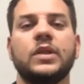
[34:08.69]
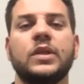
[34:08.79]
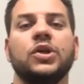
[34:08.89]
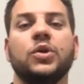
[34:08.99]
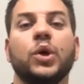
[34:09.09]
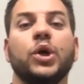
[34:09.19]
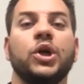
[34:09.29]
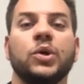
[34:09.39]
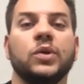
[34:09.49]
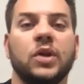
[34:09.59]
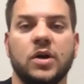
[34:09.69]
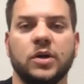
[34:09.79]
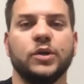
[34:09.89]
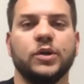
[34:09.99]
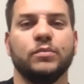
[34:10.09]
You are no
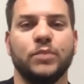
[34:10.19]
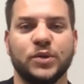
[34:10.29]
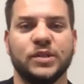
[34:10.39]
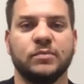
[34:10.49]
longer the most